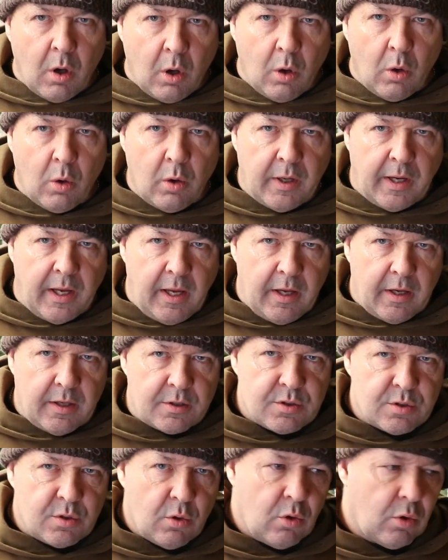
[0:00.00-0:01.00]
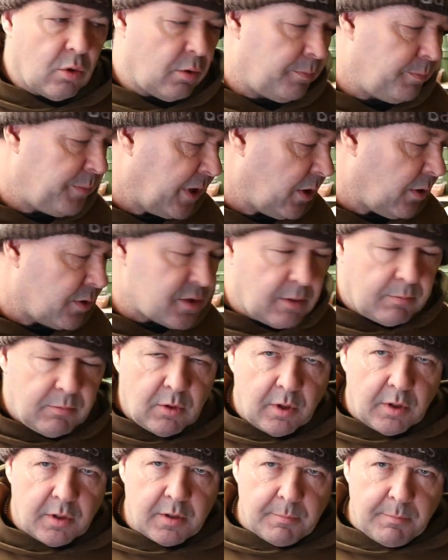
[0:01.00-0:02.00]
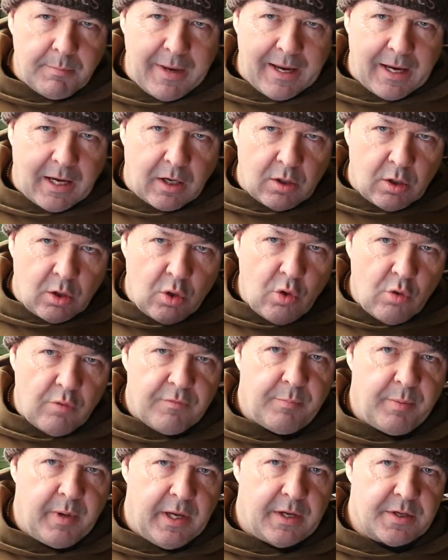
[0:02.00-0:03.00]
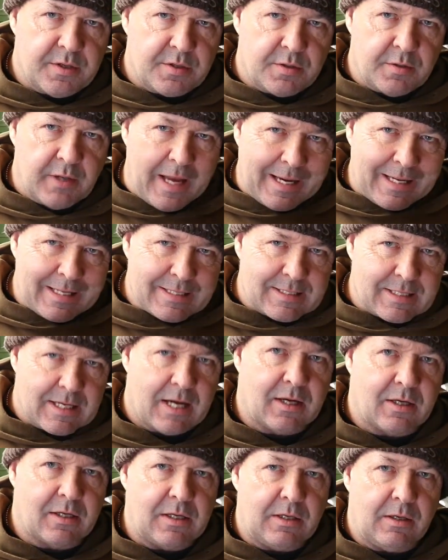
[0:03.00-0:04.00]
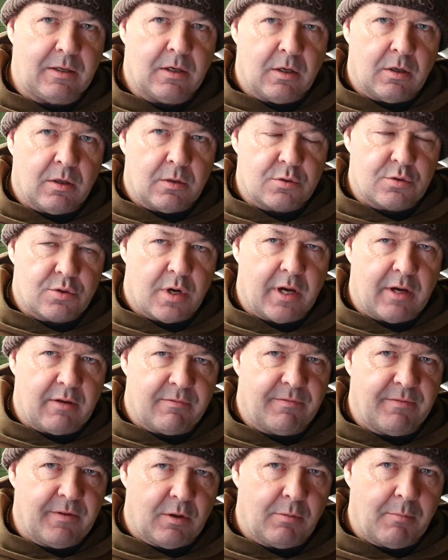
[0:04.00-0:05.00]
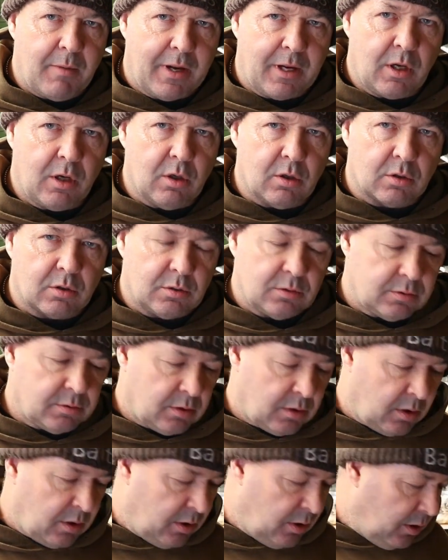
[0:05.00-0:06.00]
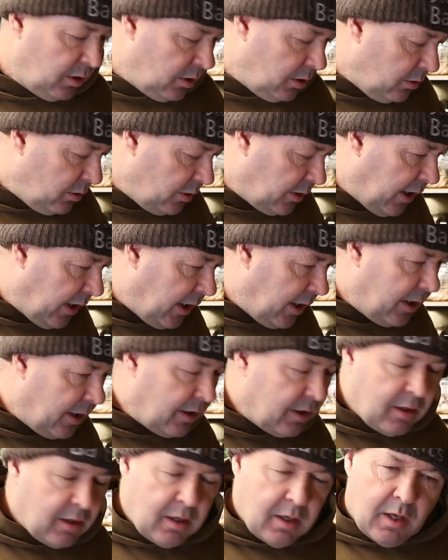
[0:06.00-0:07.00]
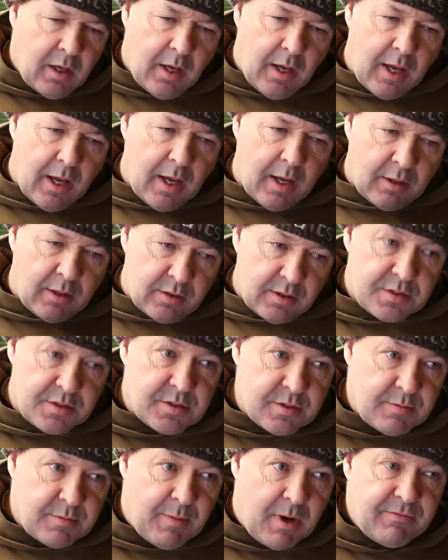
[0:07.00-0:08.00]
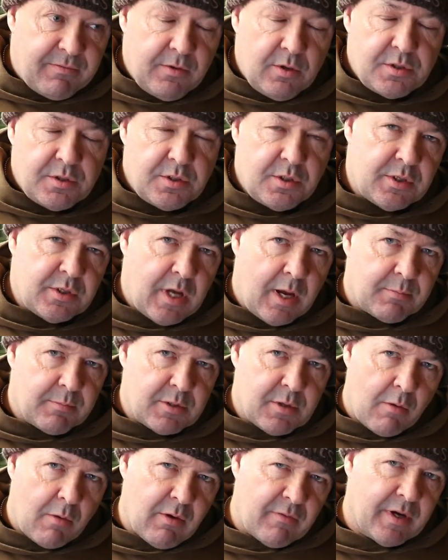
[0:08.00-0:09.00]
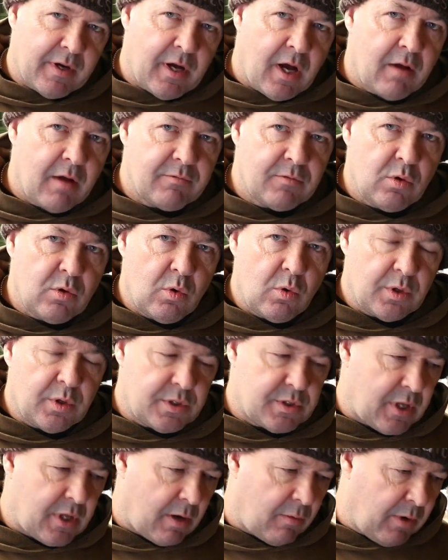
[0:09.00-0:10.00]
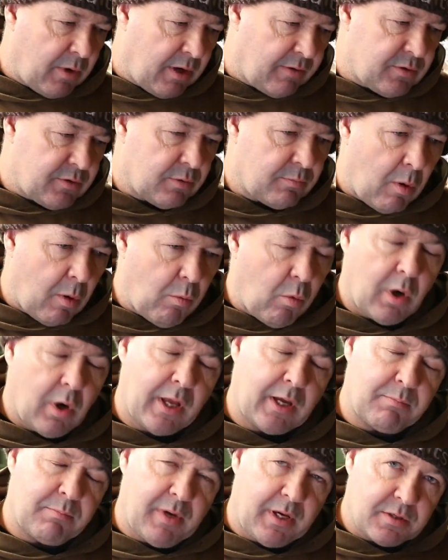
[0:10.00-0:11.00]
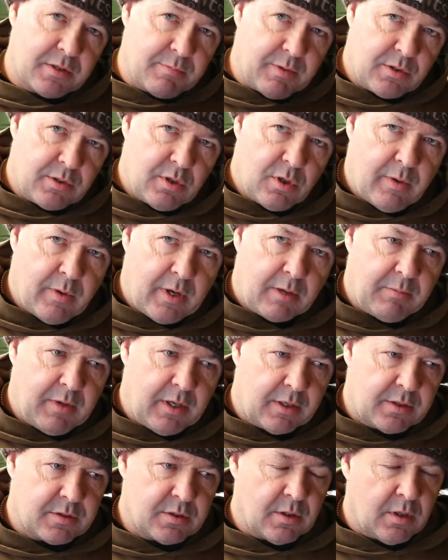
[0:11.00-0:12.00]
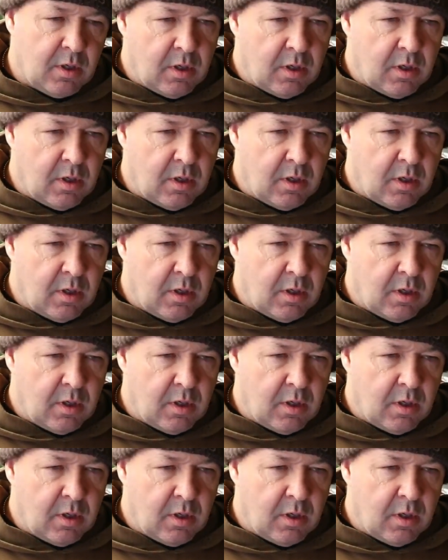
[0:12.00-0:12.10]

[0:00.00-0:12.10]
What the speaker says: Okay, so because I'm looking to make enough paste to exactly try and fill my gun, okay, and this is my first attempt. However, I have noticed that when I've done my 1 egg mix, my 2 egg mix,